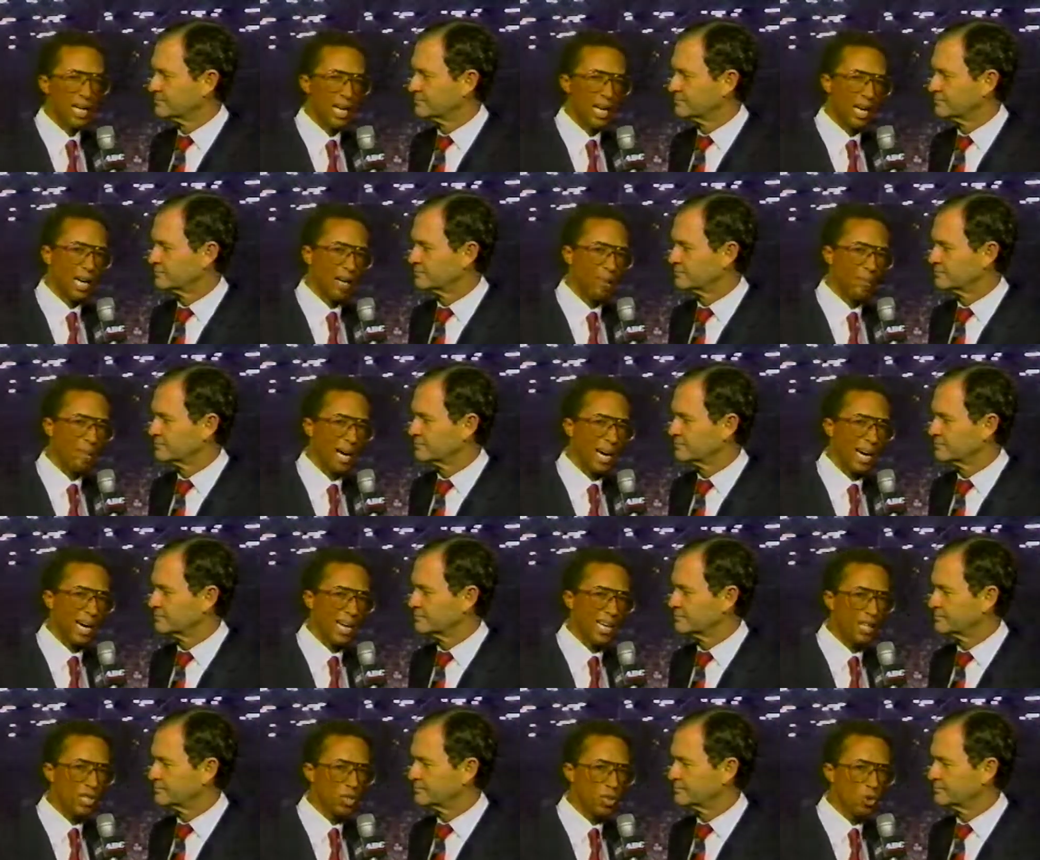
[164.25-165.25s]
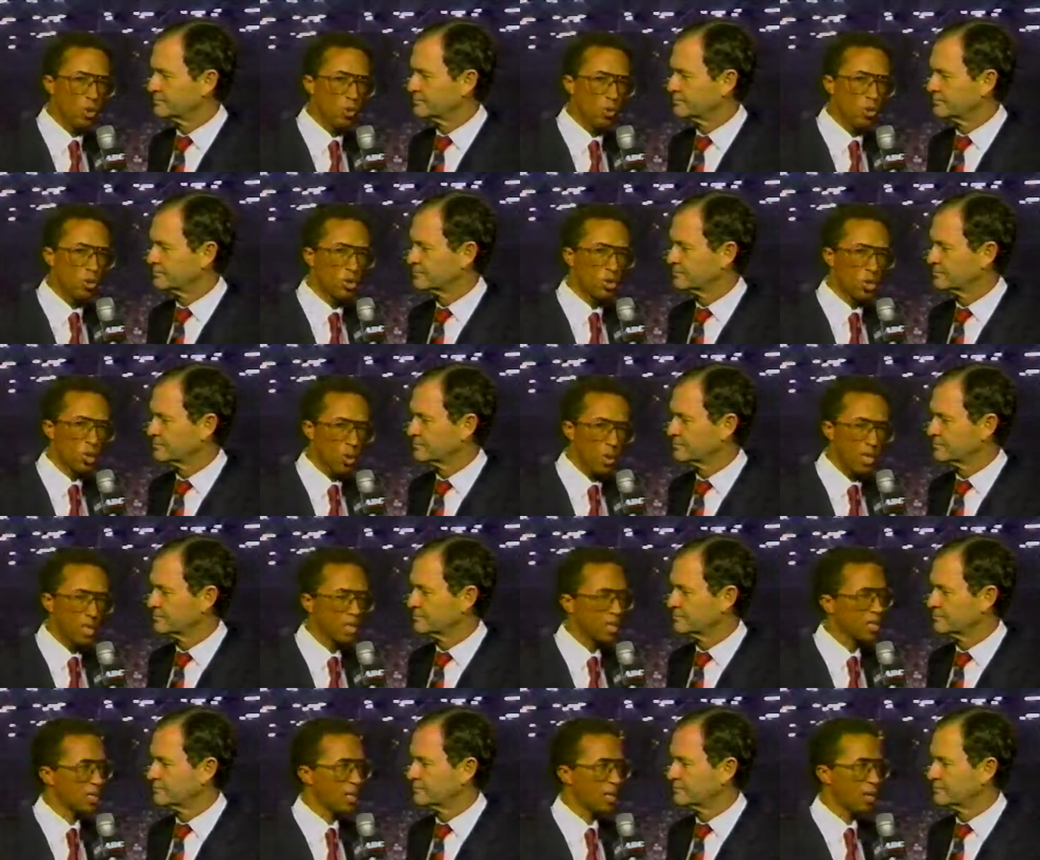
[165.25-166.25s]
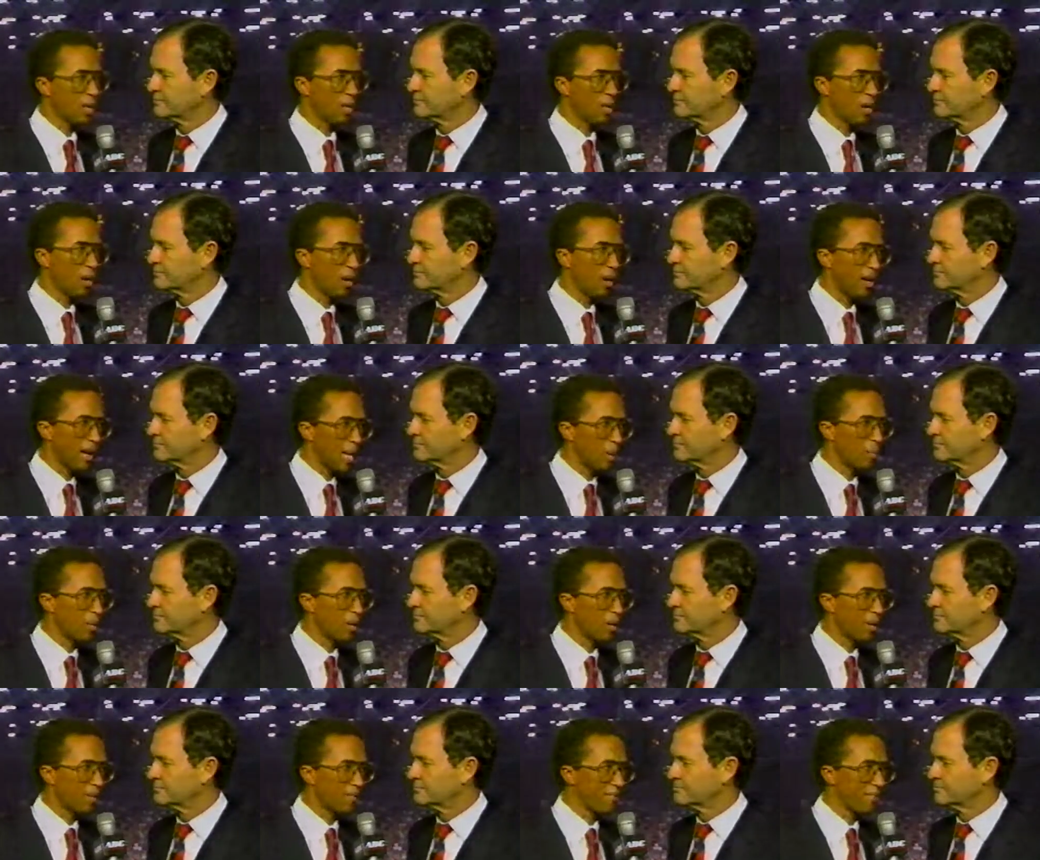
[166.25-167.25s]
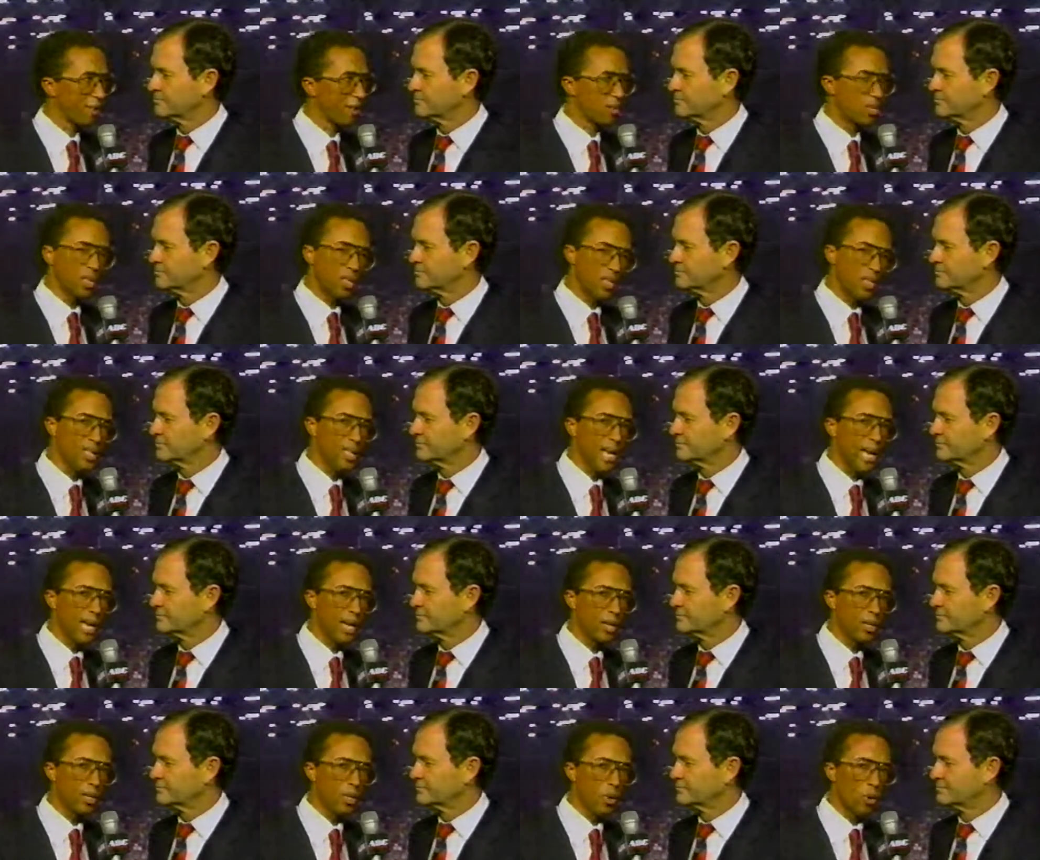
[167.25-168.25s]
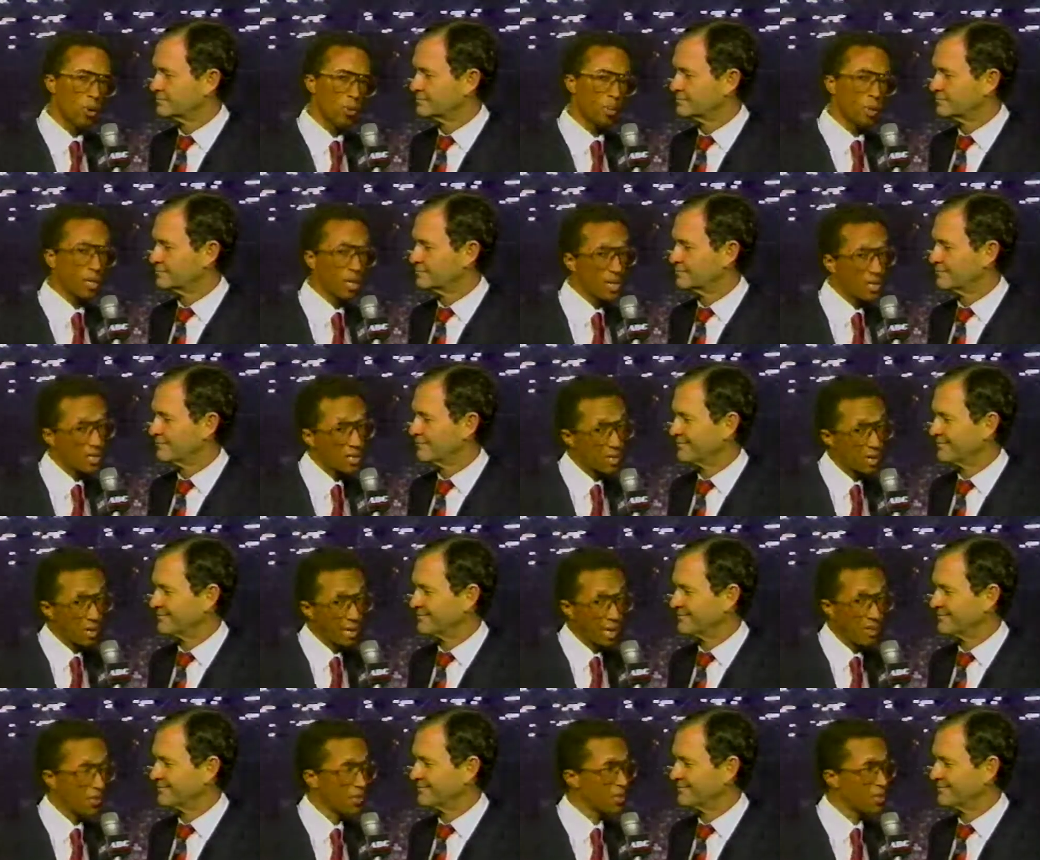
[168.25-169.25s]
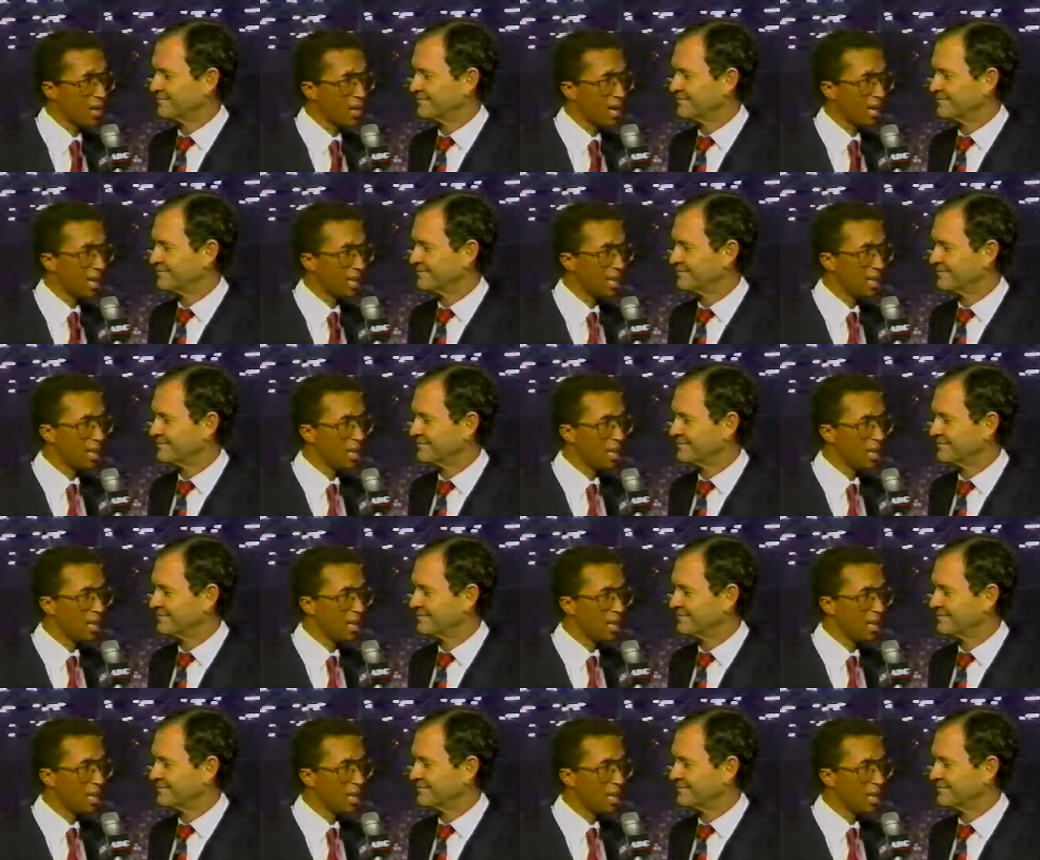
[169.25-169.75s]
Speaker 1: Uh, my two choices here are Edberg first and then Yannick Noah, because on the other side,